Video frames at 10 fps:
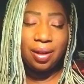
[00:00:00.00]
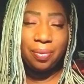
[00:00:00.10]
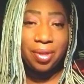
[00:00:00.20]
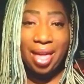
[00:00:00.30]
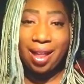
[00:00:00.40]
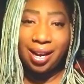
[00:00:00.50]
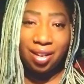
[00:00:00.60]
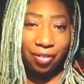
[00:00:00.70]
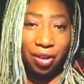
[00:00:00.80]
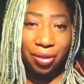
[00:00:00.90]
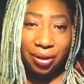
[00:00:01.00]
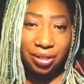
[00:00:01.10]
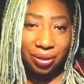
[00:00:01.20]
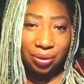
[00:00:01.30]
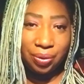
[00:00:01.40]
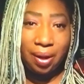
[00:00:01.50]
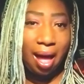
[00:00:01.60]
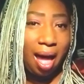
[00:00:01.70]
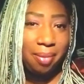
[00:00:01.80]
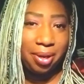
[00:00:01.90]
Without any further ado,
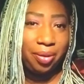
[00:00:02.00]
I'll be